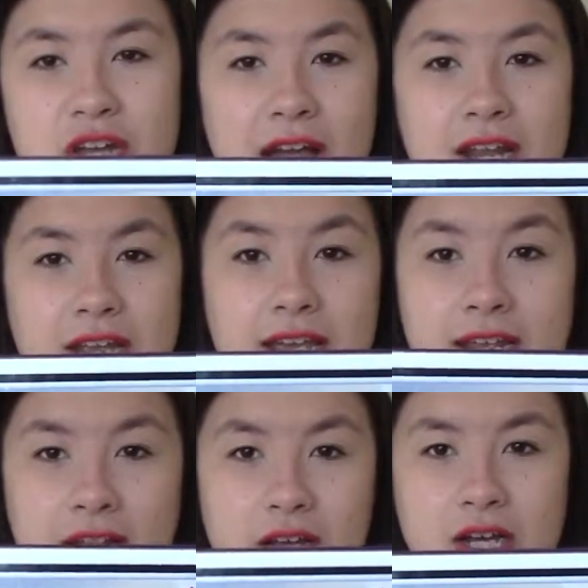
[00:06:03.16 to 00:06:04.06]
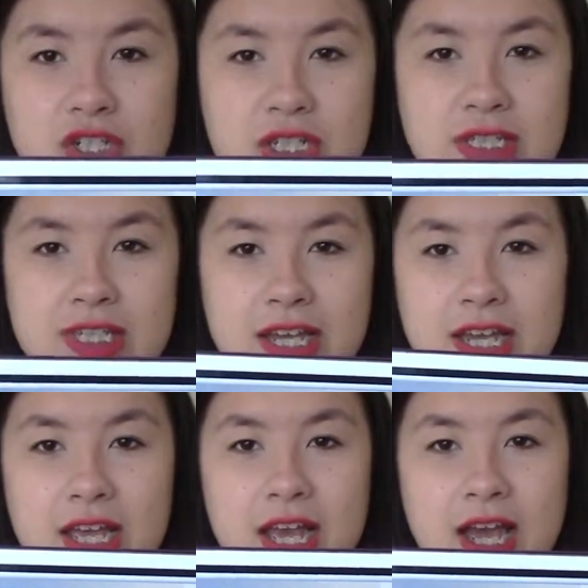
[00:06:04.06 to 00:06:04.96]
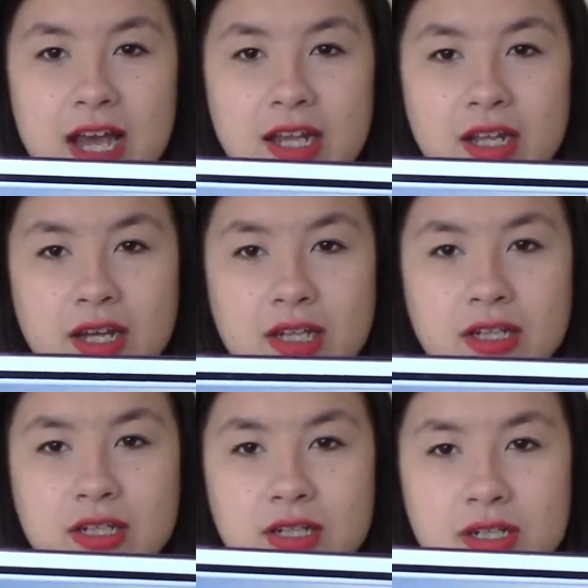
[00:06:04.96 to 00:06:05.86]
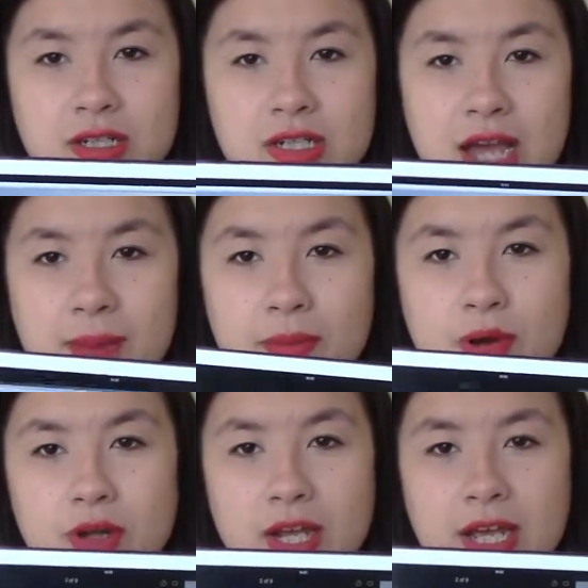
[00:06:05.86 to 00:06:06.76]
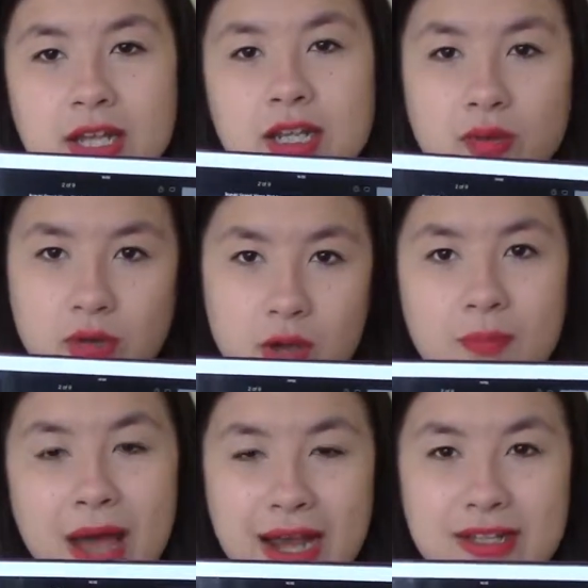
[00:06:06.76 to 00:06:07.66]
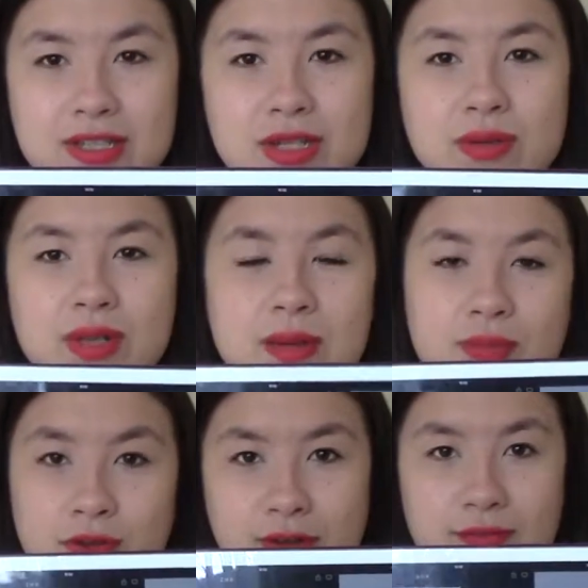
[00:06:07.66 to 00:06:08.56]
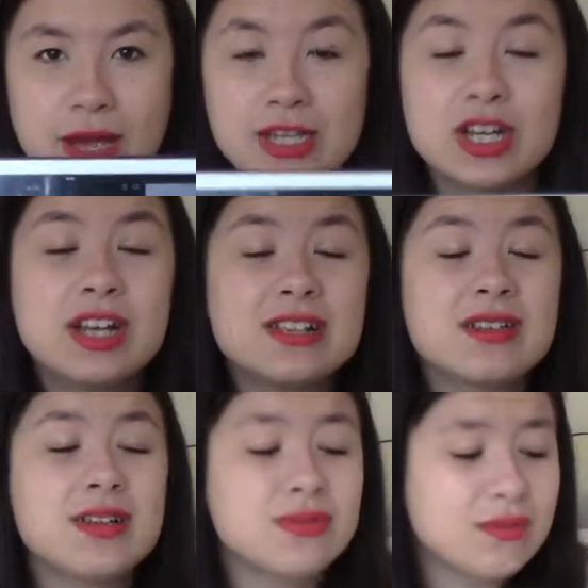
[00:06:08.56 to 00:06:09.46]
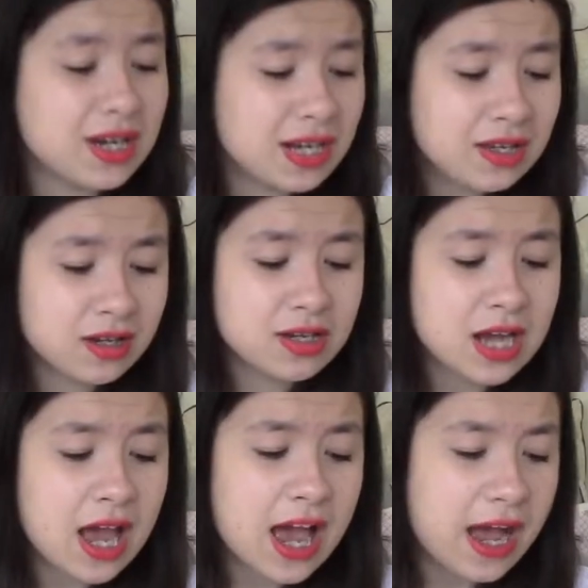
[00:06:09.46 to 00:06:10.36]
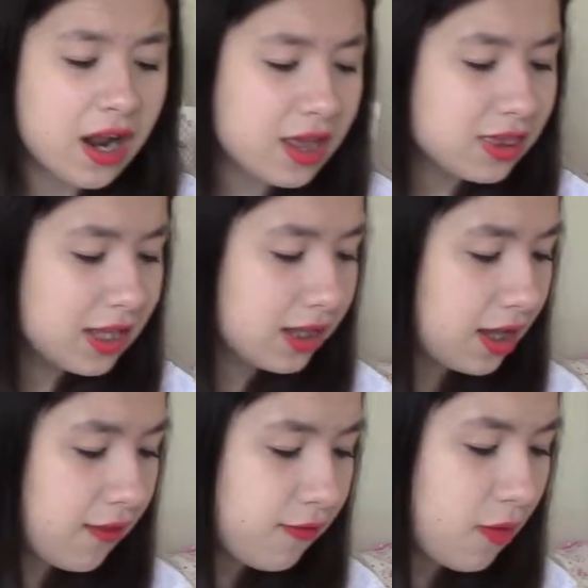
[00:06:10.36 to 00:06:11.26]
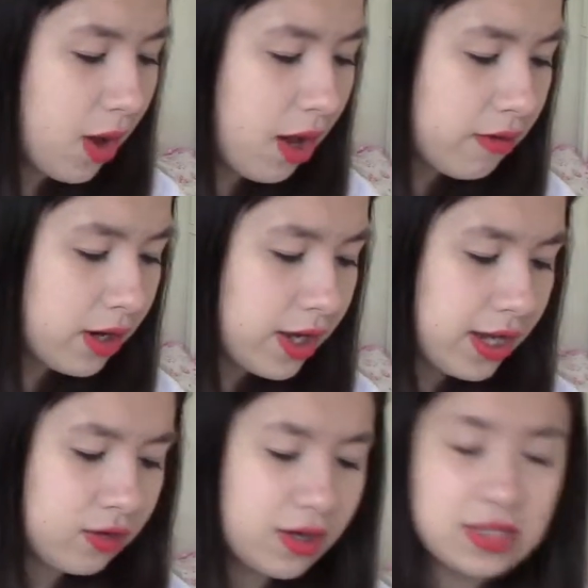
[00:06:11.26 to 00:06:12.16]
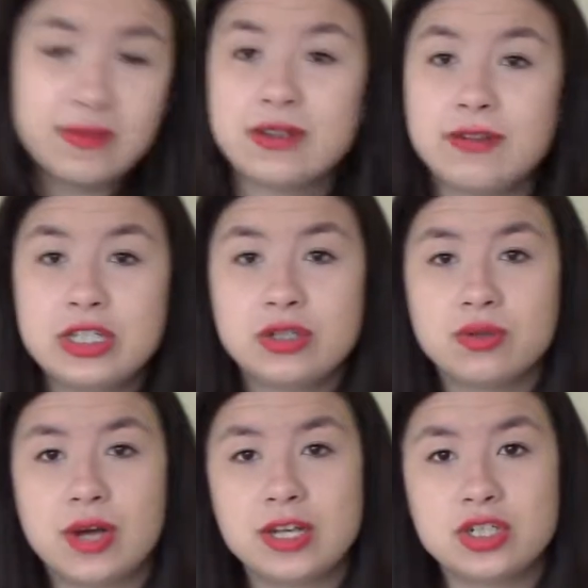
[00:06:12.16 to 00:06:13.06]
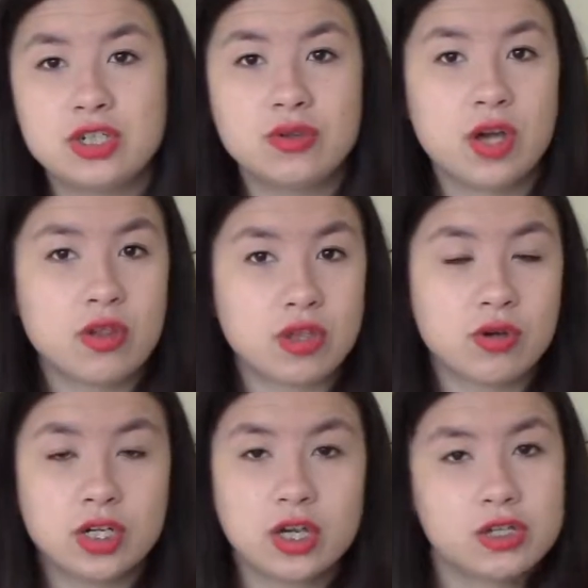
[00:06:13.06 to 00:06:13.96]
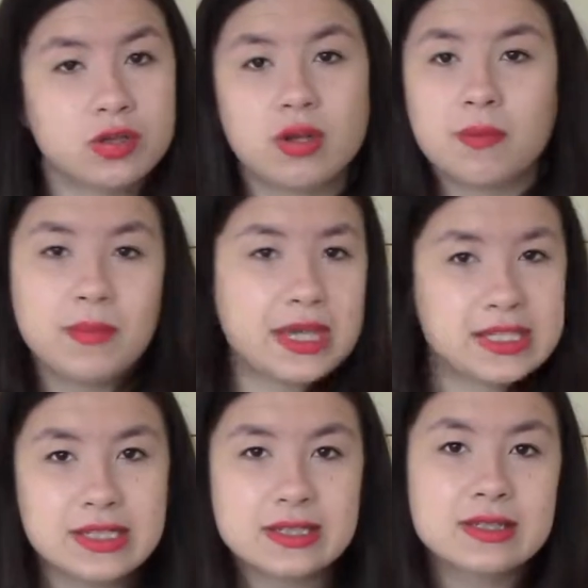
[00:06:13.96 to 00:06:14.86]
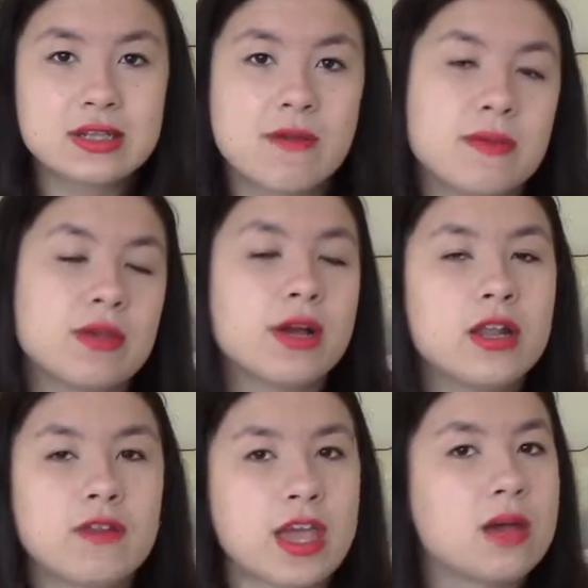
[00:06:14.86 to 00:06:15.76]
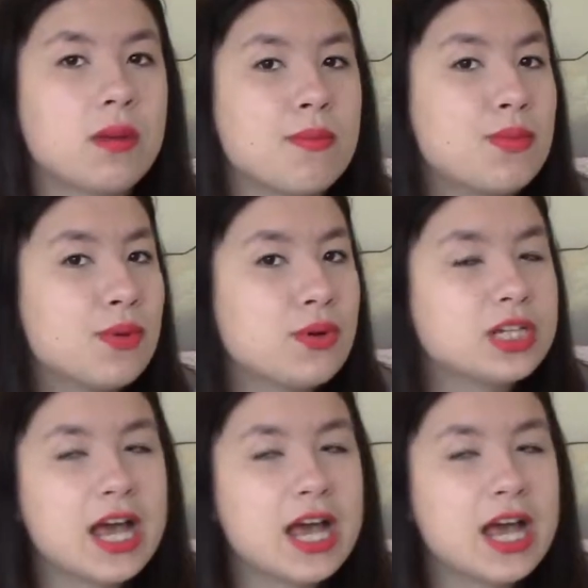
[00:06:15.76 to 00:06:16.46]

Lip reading: and it enlarges it, and then I can tap on it and then it will go back to the brief page. So it's really good, and I think if you are a creative individual and you know that you're going to go to a lot of meetings and stuff, but you're kind of getting a bit bored,